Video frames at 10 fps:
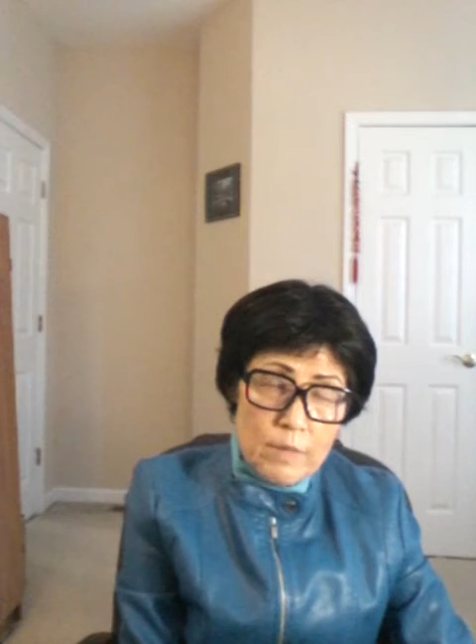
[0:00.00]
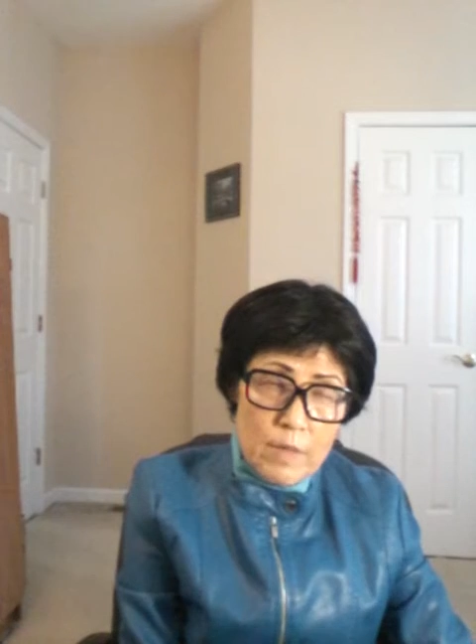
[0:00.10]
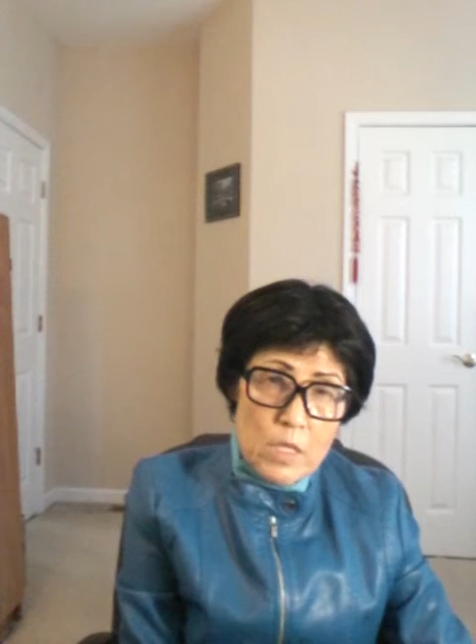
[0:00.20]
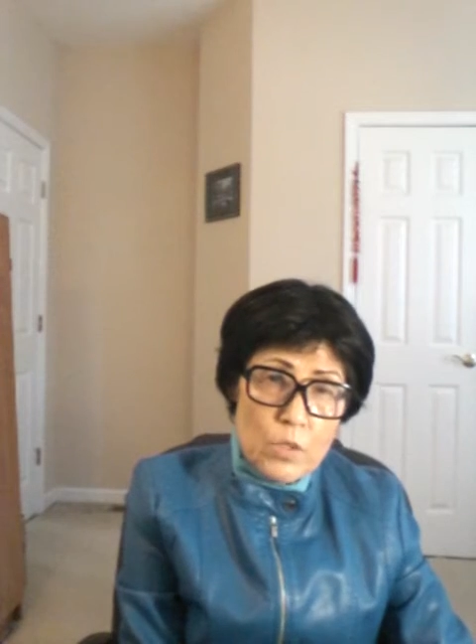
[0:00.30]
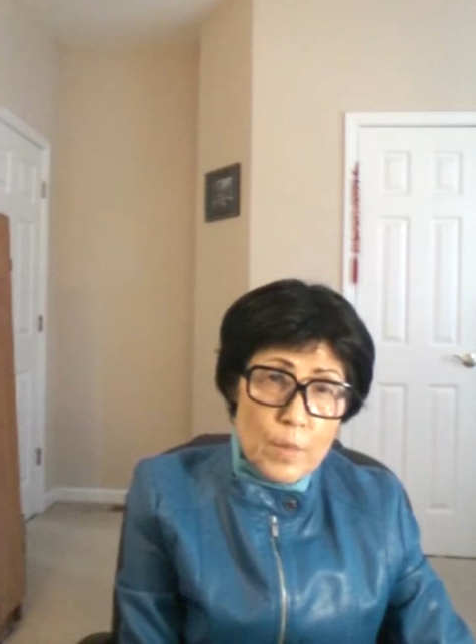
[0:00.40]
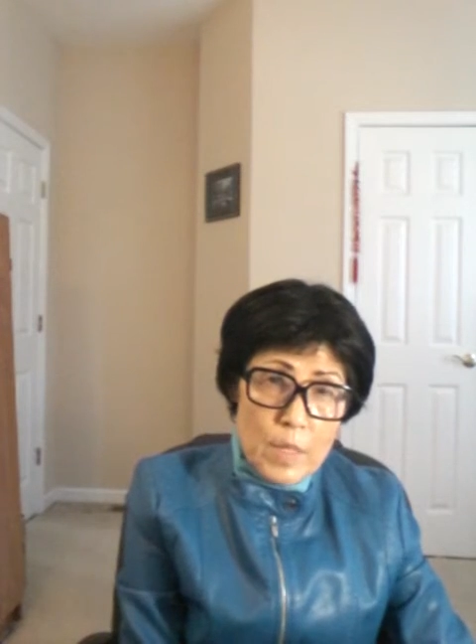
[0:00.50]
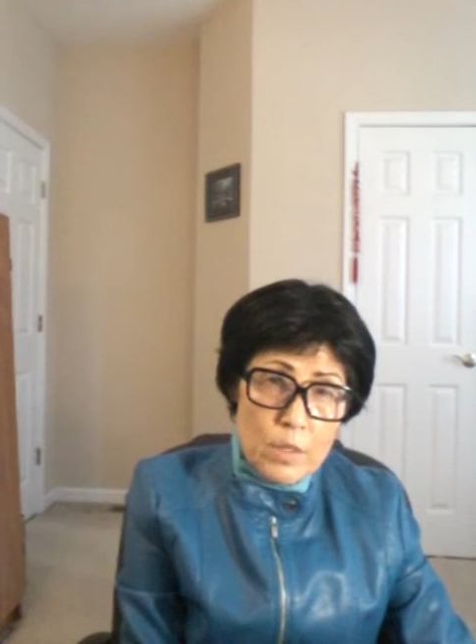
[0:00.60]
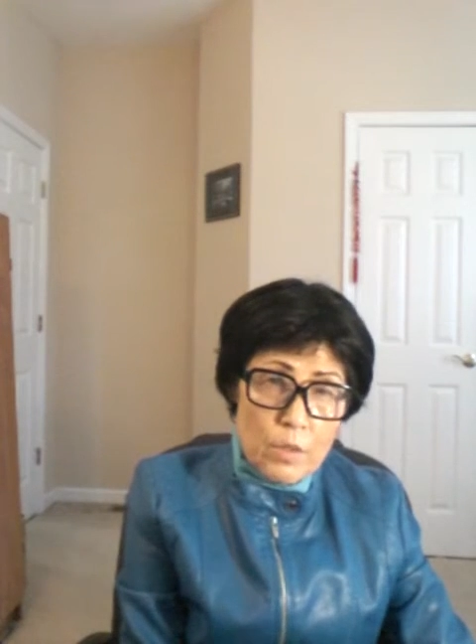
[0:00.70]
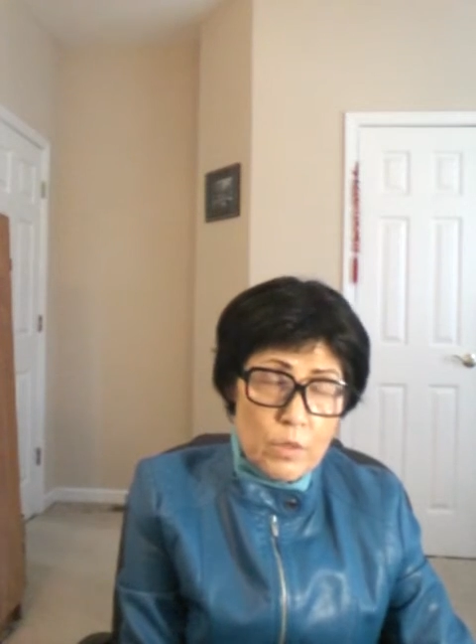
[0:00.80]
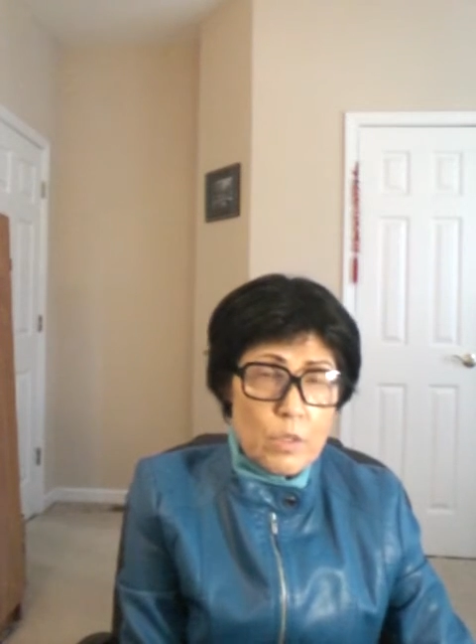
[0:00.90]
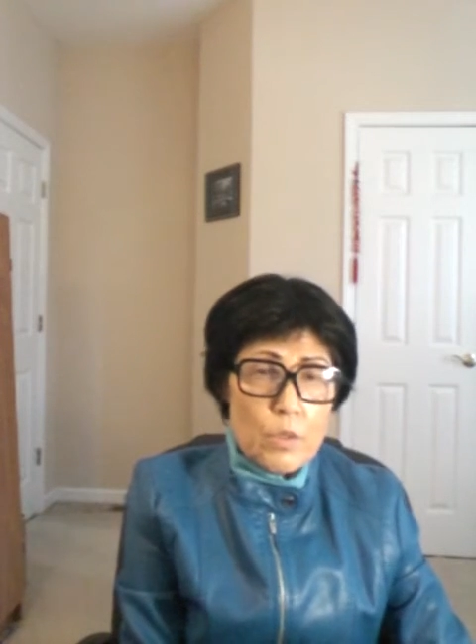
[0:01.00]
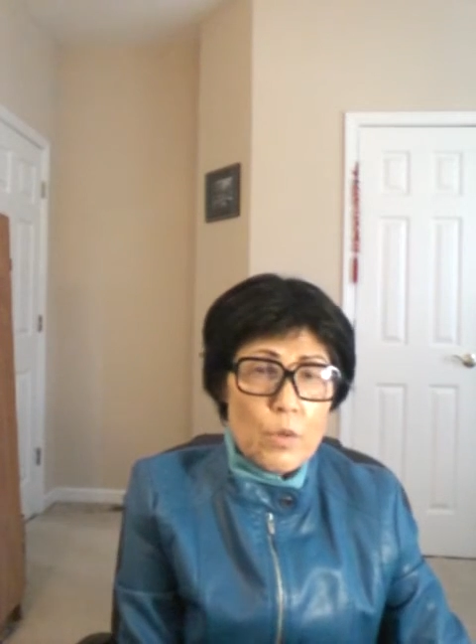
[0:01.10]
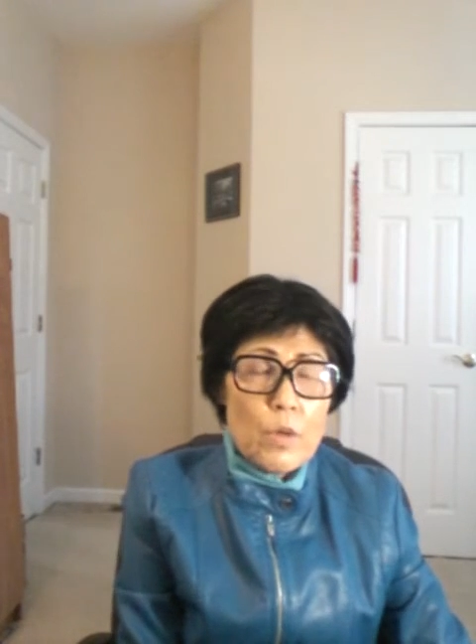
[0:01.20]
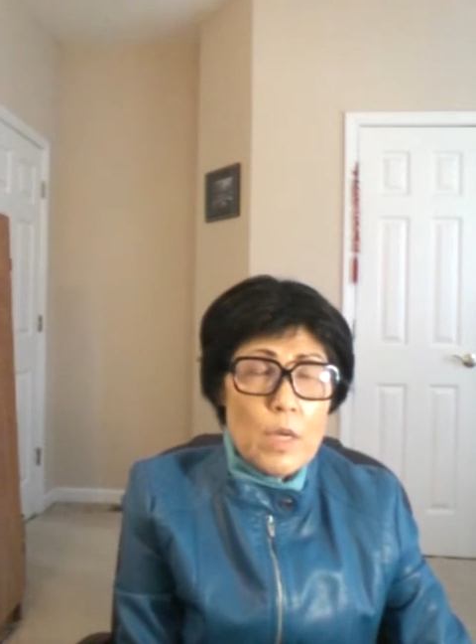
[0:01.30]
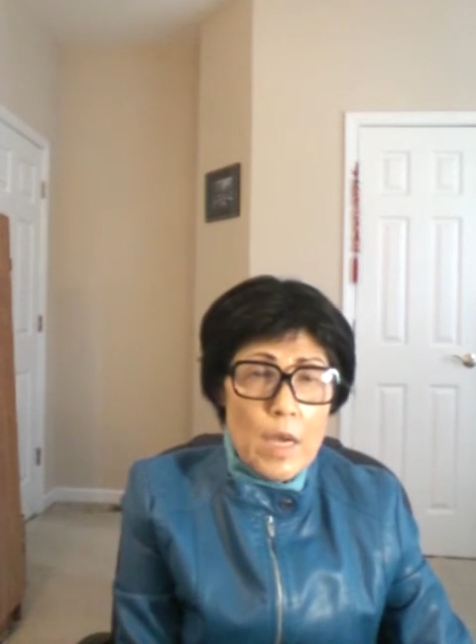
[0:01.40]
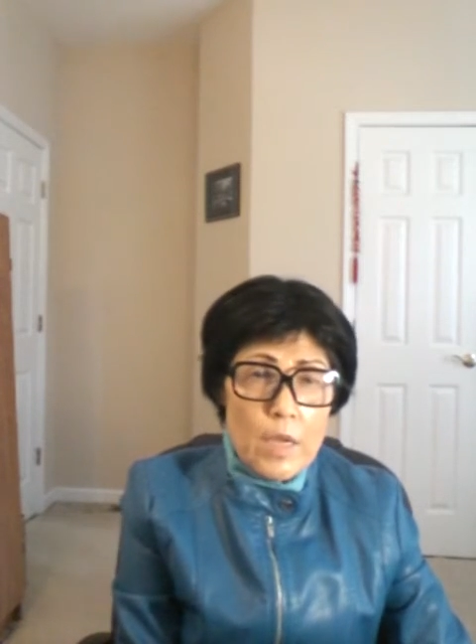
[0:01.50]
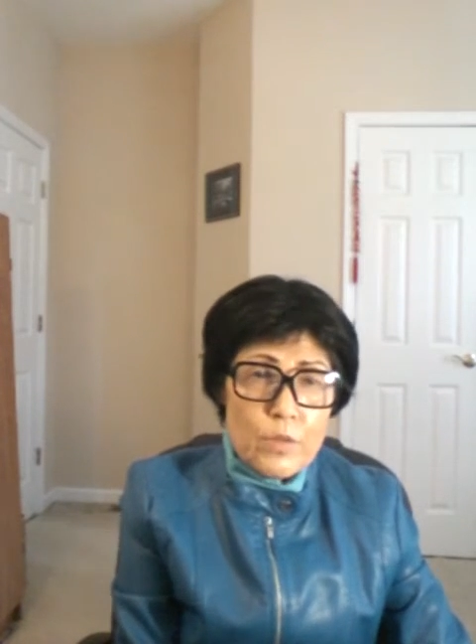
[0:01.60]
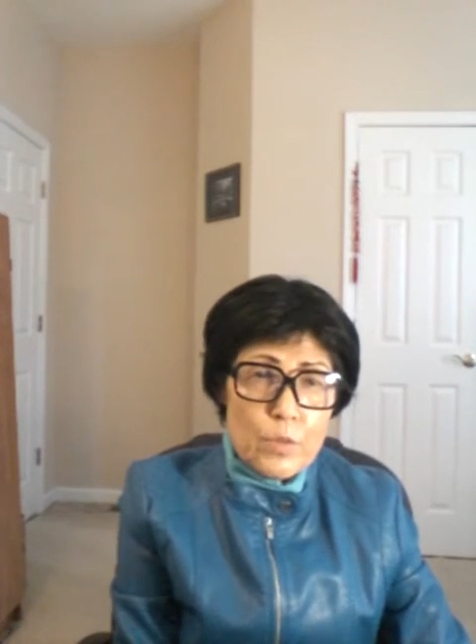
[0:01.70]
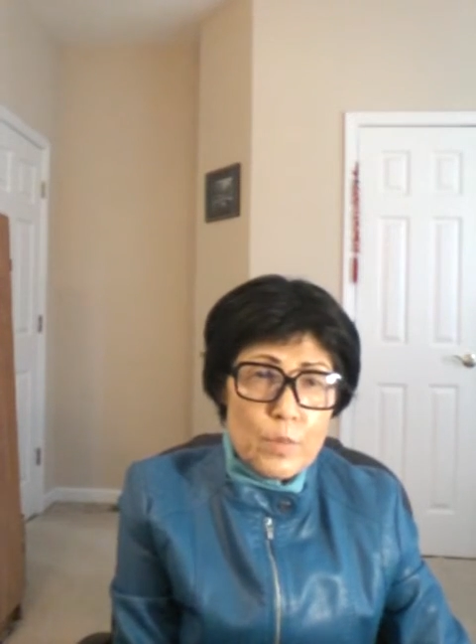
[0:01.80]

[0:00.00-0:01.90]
of cases of pathological, has to